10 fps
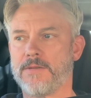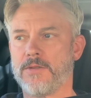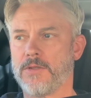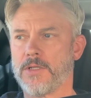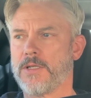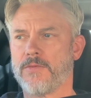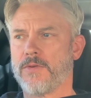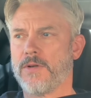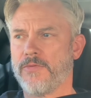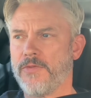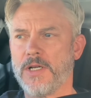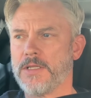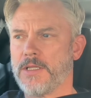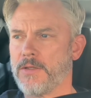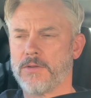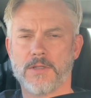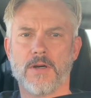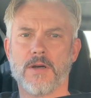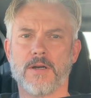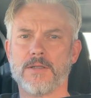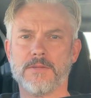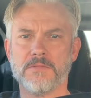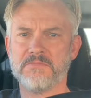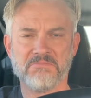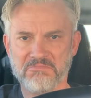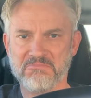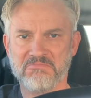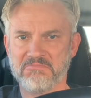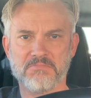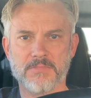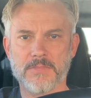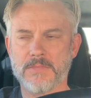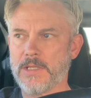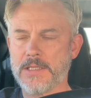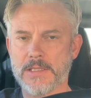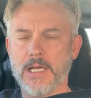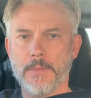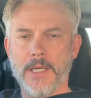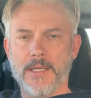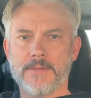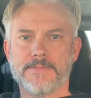you're looking for a fun little car, it's not bad.